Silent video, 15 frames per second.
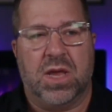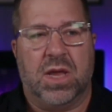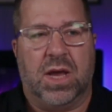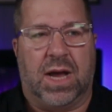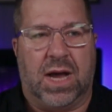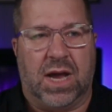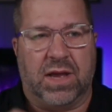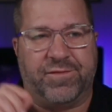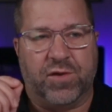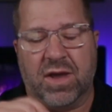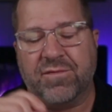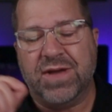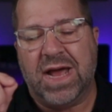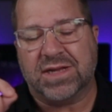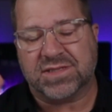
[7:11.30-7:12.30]
If you
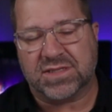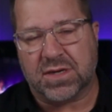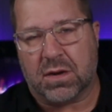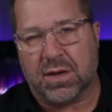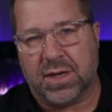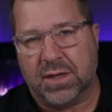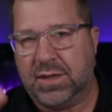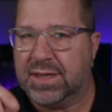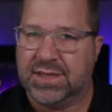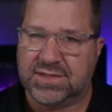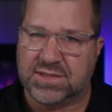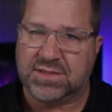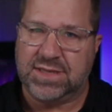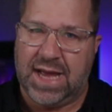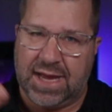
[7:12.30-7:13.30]
have not started,
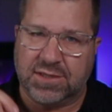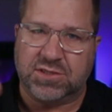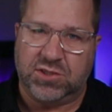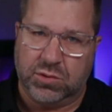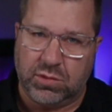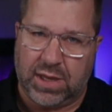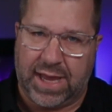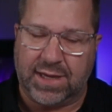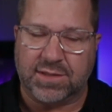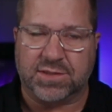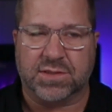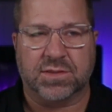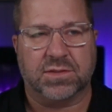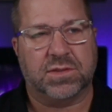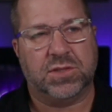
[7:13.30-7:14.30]
it's not too
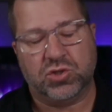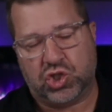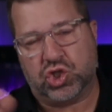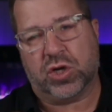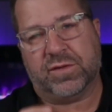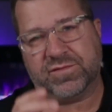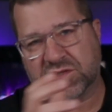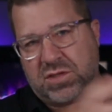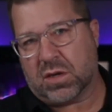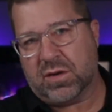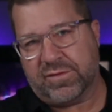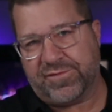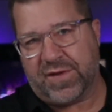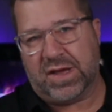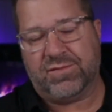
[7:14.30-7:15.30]
late. You should have
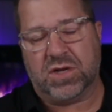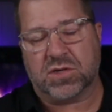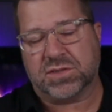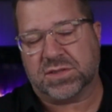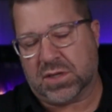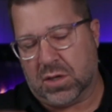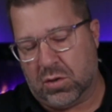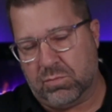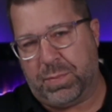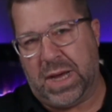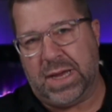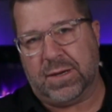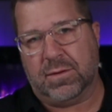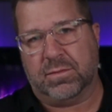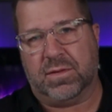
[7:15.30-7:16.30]
started 5 years ago,
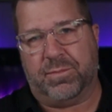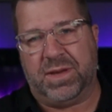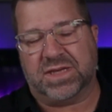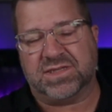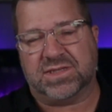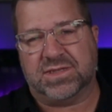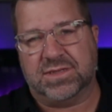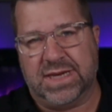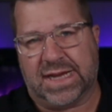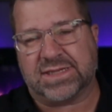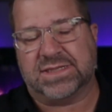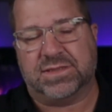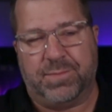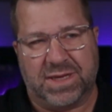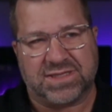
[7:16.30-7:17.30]
but the
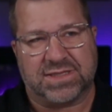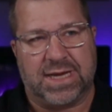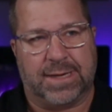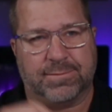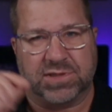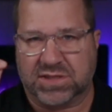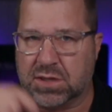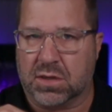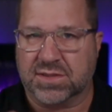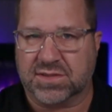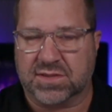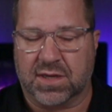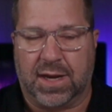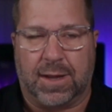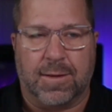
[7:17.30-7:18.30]
next best time to start is
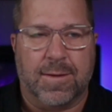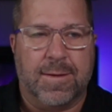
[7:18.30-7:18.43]
today.